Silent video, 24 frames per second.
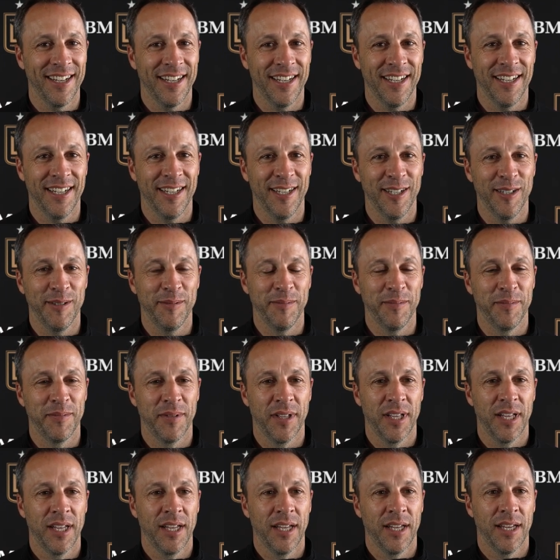Um,
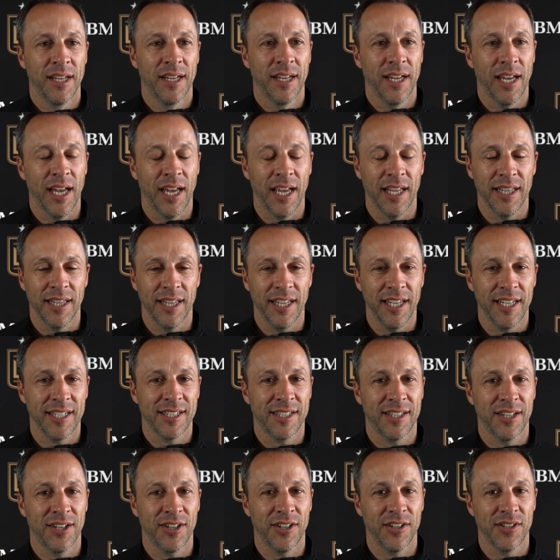at
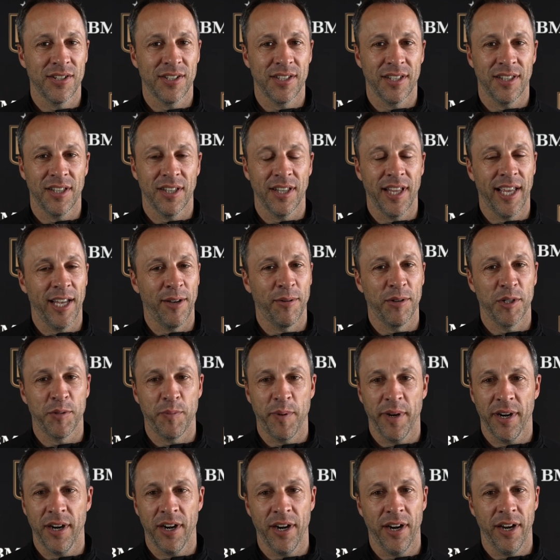least there's the language
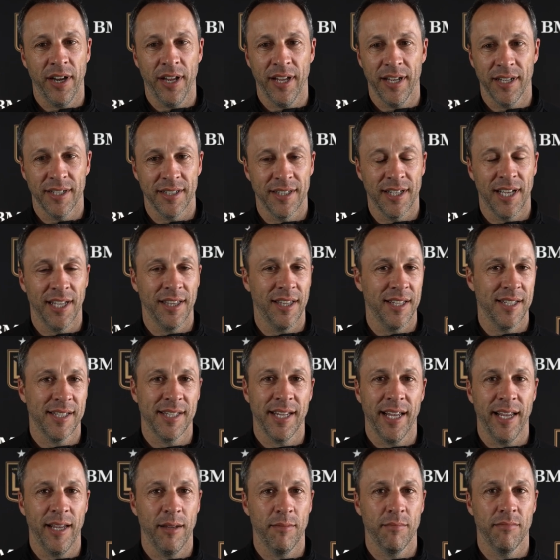barrier is not the
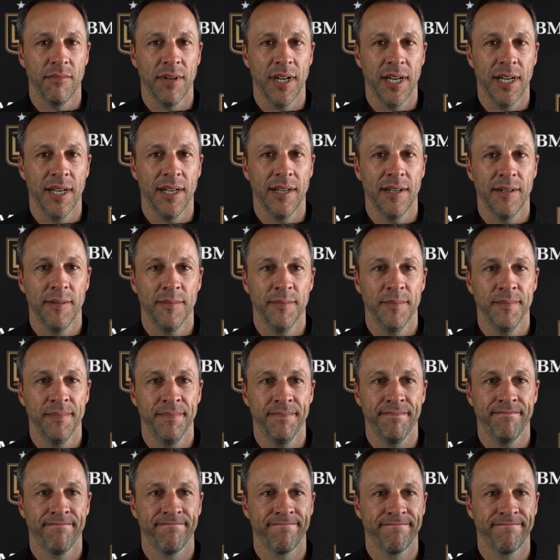same. Um,